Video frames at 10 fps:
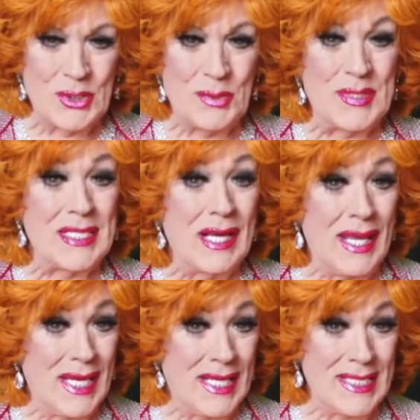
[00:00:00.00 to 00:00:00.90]
to Mr.
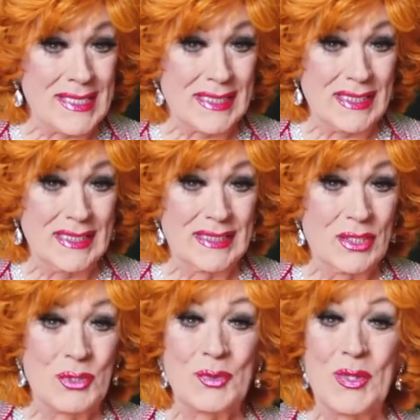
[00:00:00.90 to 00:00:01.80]
Glenn Anderson,
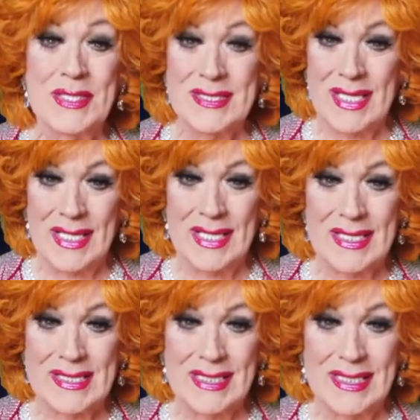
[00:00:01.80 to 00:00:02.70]
who's worked
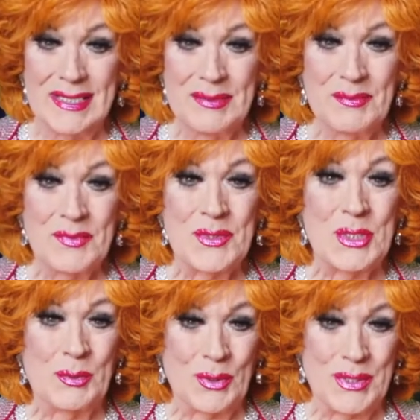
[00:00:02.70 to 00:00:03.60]
tirelessly
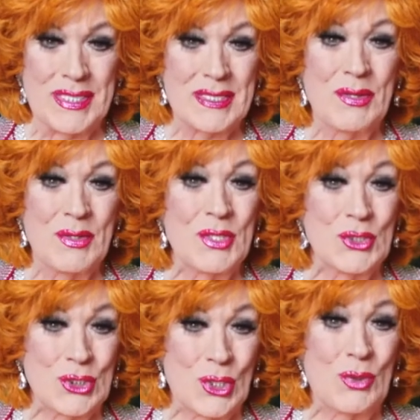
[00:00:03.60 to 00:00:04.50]
to put this
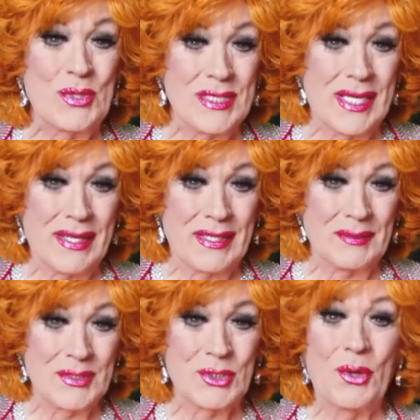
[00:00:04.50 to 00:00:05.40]
show
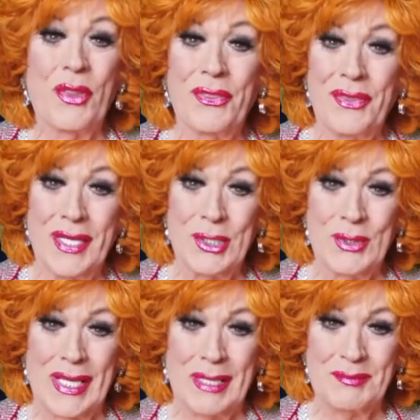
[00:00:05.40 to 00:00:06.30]
together. So thank you,
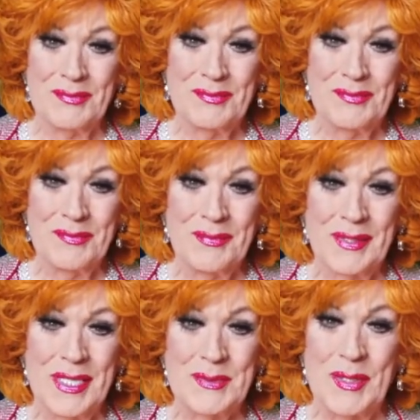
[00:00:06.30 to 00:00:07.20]
Glenn.
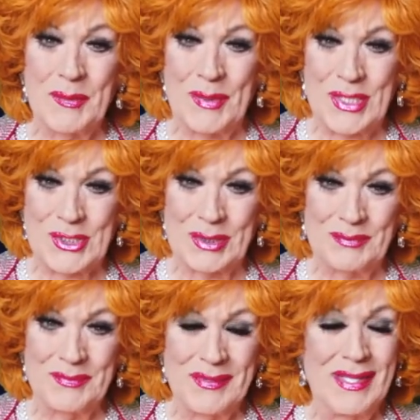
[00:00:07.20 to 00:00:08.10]
It's been a pleasure.
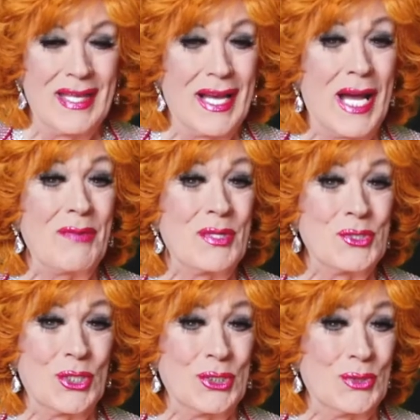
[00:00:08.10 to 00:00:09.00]
I've
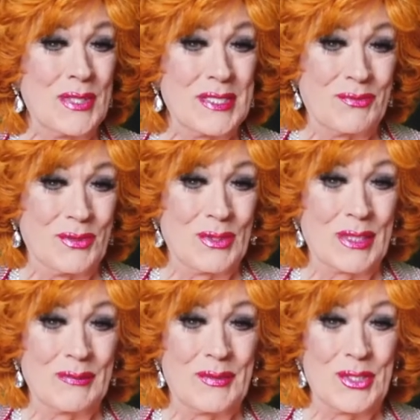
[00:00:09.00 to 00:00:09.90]
enjoyed doing these few
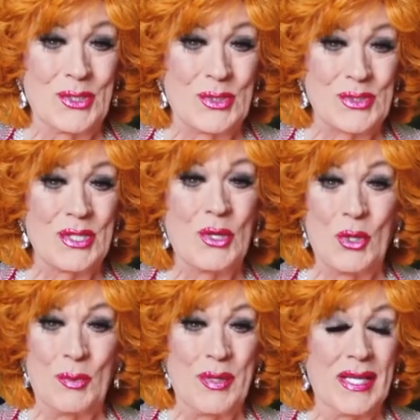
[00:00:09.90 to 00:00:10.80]
little videos,
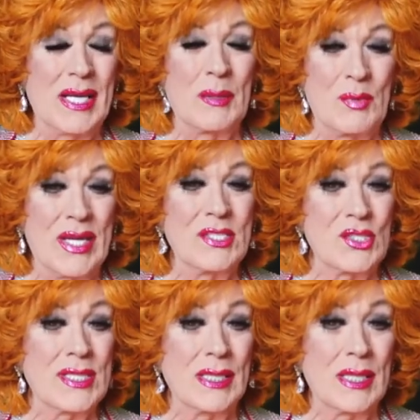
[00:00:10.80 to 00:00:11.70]
hoping that it'll bring
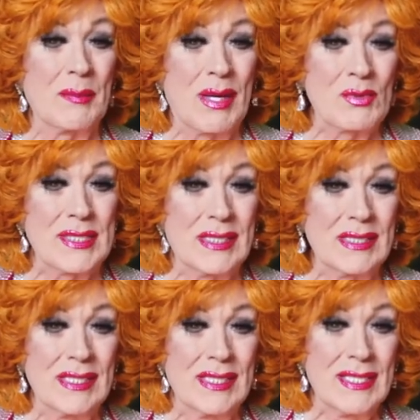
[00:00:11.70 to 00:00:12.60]
just a little amount
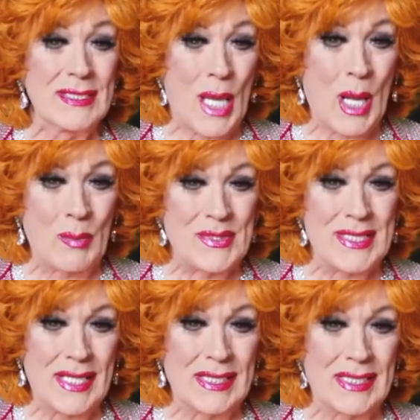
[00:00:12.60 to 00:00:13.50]
in to help
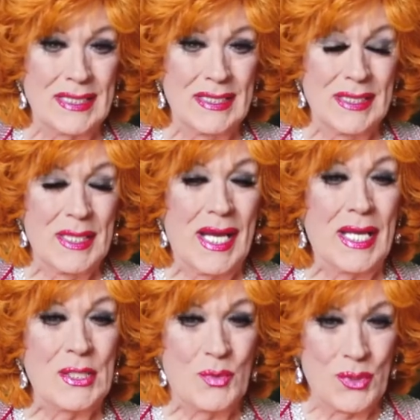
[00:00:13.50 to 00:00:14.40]
Stanley.
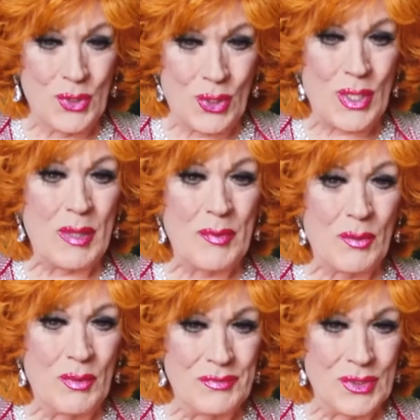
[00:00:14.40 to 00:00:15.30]
And it's with your help
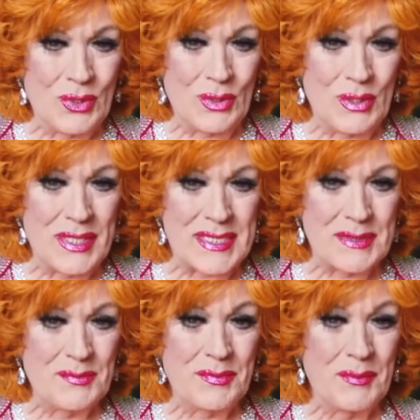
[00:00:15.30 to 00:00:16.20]
that we've done all
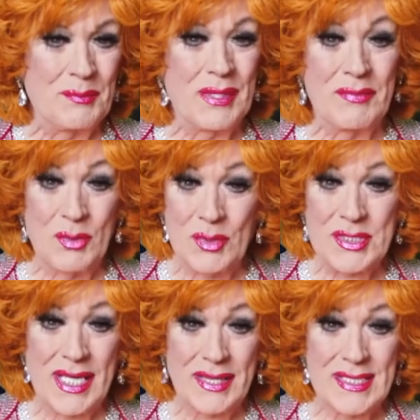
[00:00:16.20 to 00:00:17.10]
this. But if you
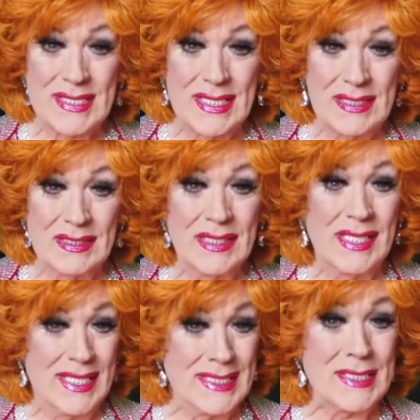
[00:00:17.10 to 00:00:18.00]
want to get the single,
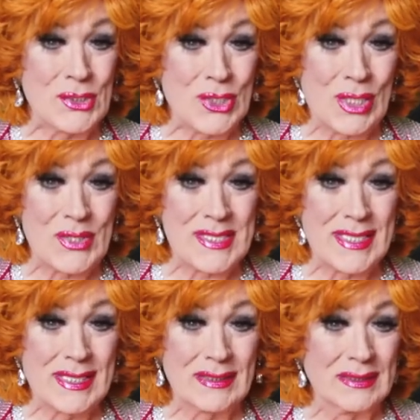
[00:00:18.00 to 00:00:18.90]
it is a charity
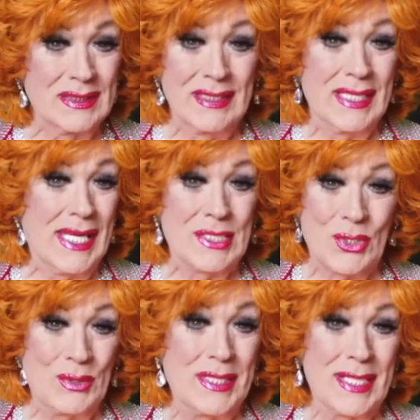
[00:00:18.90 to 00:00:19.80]
single.
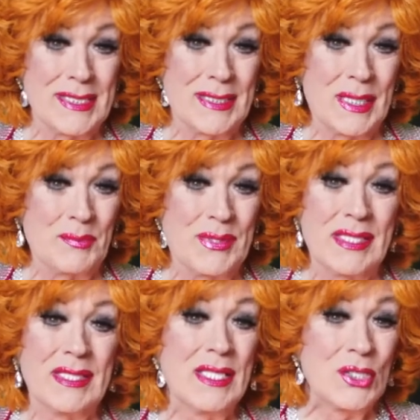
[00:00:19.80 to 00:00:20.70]
It's only
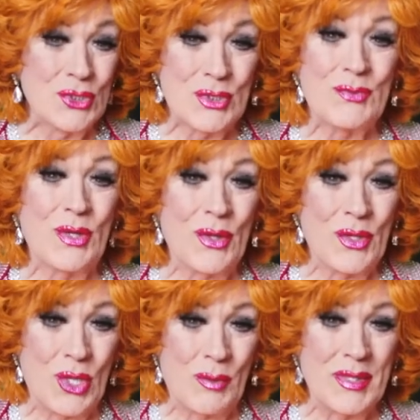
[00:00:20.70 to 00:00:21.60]
99p. Just follow
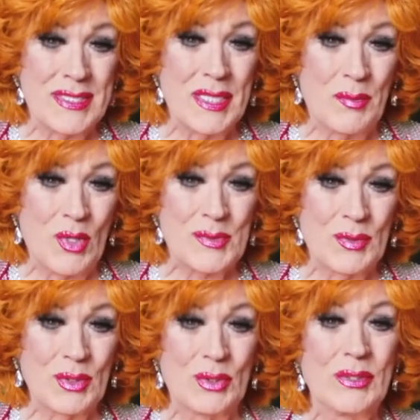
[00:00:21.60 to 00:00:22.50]
the comments in the box
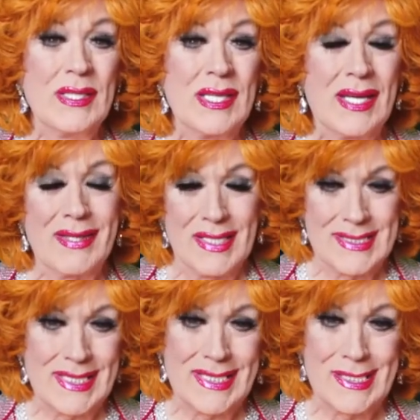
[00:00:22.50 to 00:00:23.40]
below and that'll
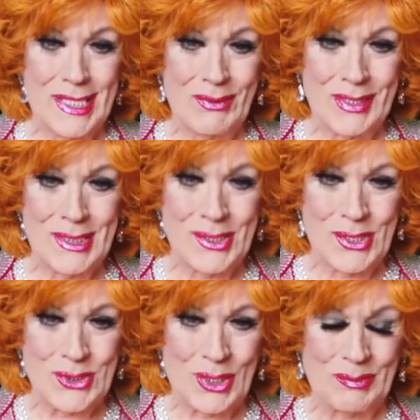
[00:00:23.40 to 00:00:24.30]
take you directly to
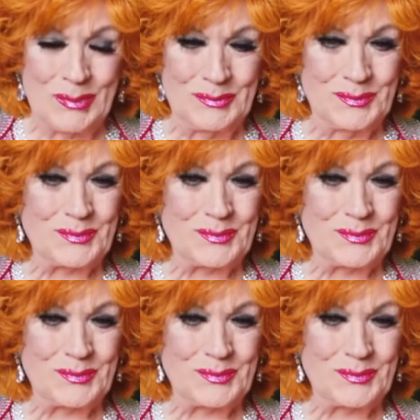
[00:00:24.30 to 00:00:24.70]
the shop.